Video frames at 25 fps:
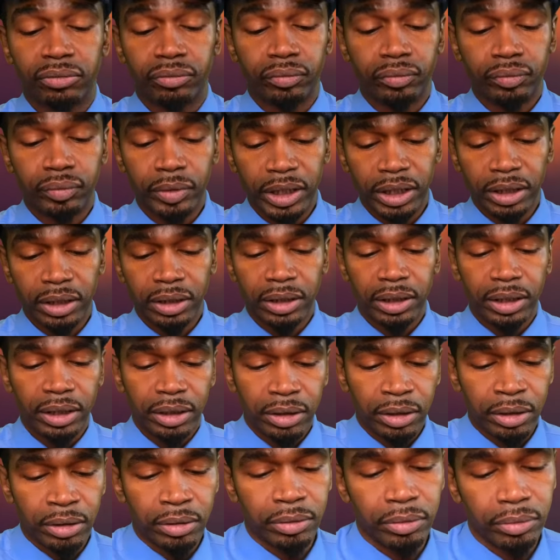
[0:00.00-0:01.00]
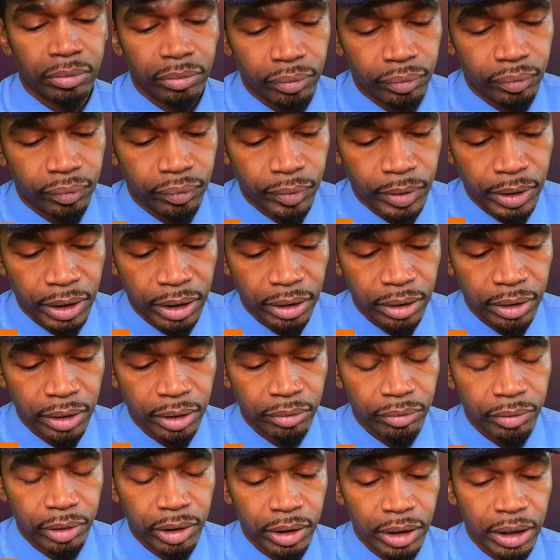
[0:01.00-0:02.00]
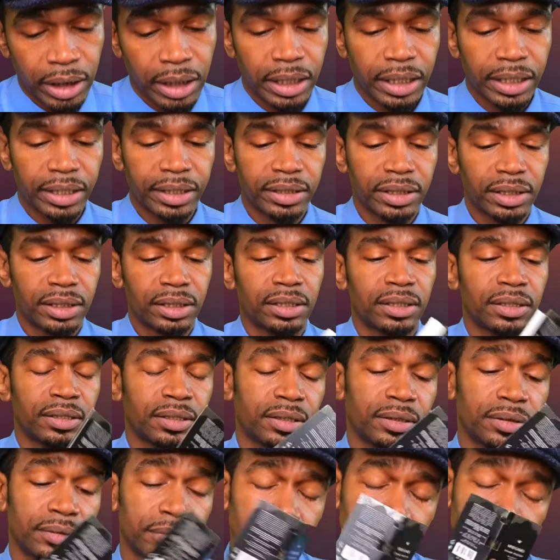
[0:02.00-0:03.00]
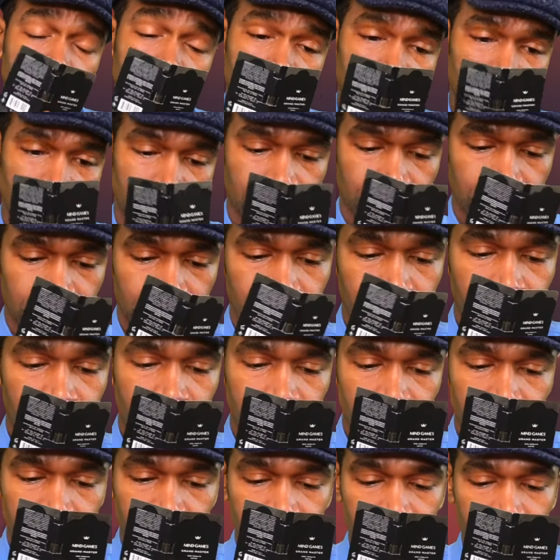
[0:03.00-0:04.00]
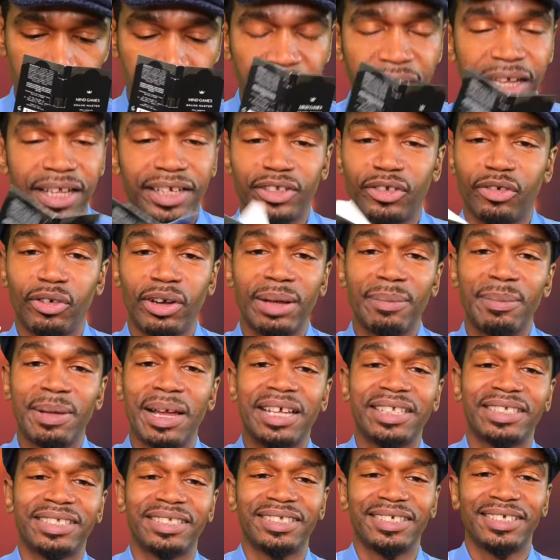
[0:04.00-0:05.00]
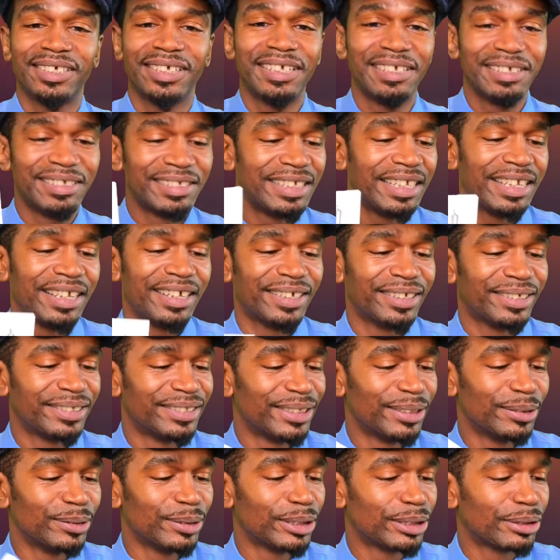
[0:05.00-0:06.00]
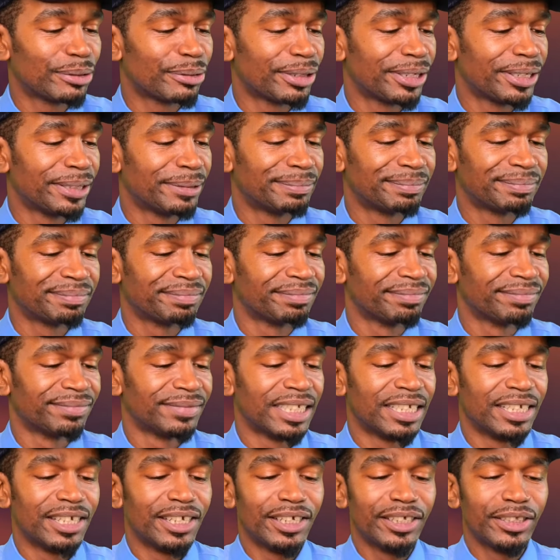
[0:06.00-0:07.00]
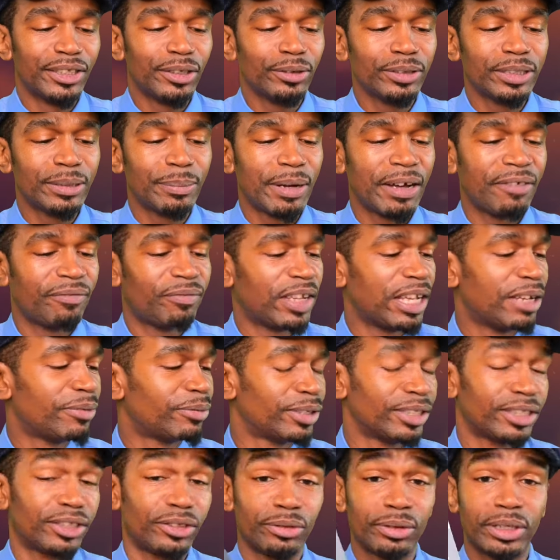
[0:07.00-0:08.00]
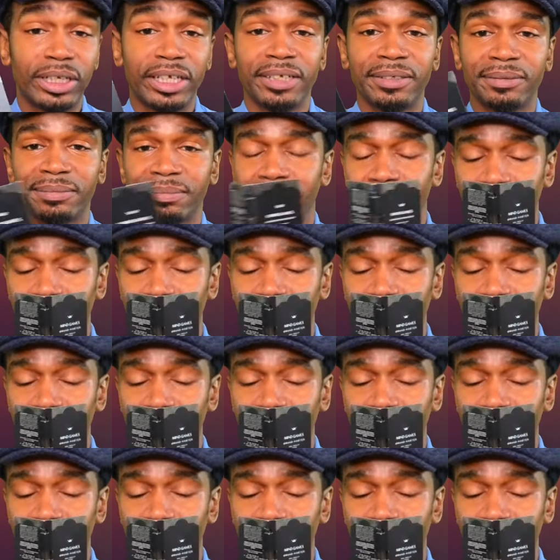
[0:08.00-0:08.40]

really, really, really nice. And Grandmaster. Yeah, those three. Those are my favorite three.